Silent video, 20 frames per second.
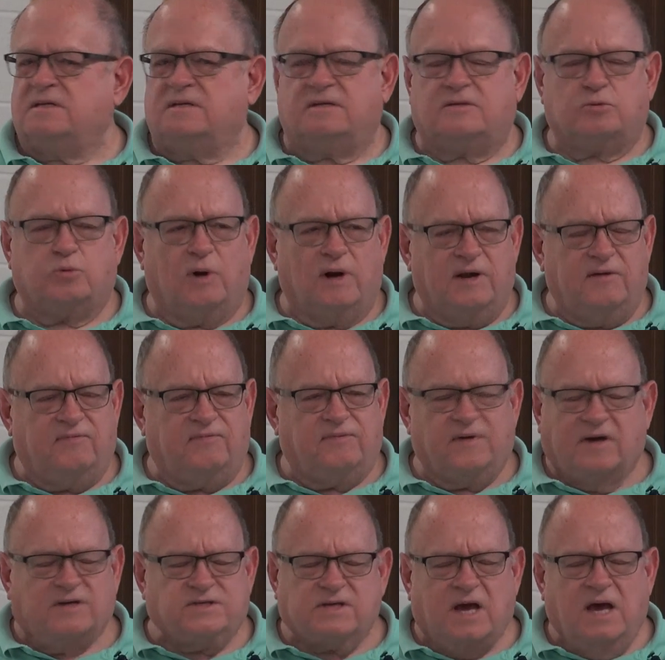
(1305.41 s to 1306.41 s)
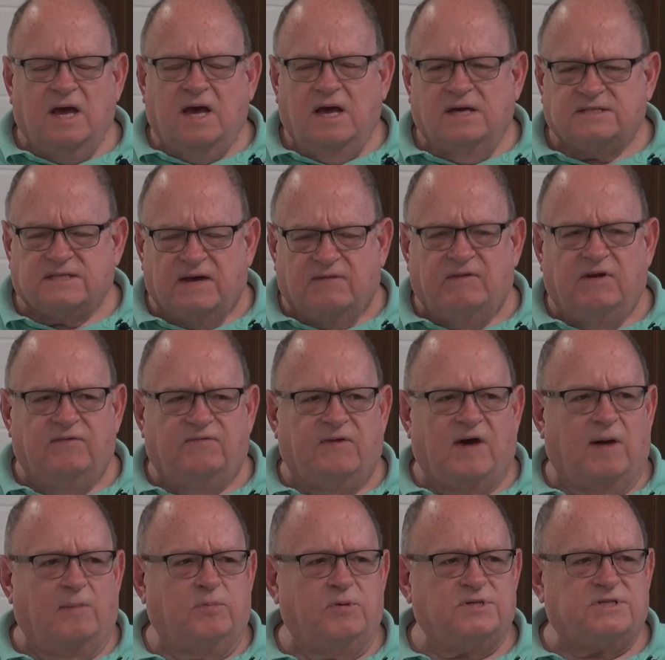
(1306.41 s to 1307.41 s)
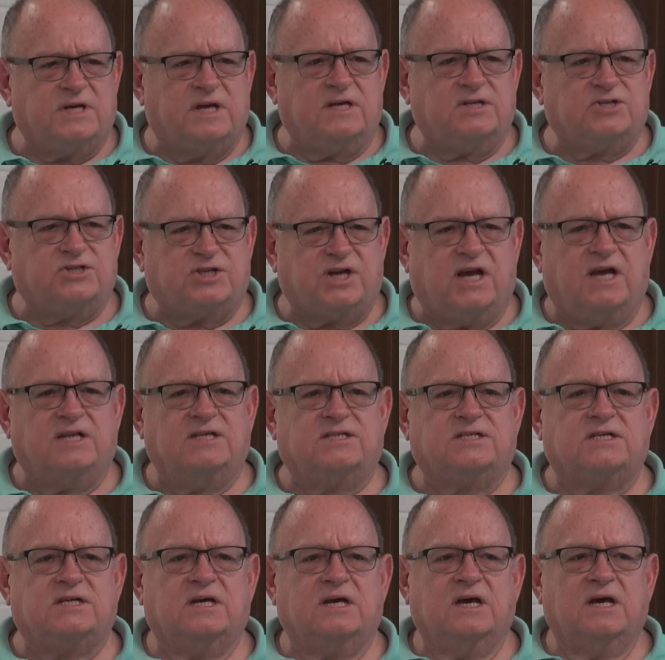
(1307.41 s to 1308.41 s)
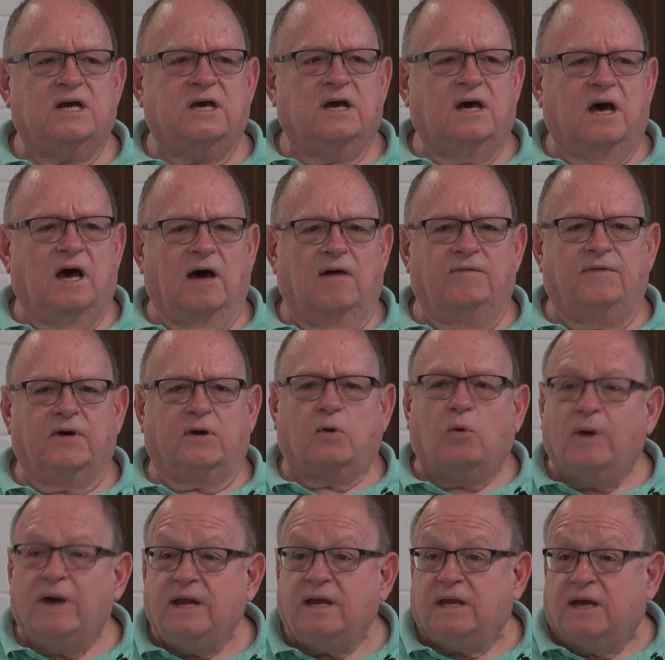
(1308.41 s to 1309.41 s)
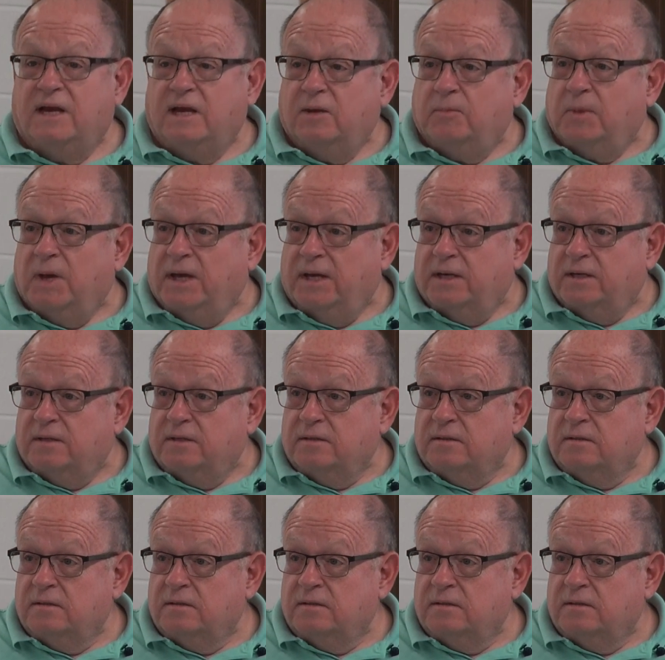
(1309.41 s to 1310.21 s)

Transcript: 75% chance of the queen getting mated,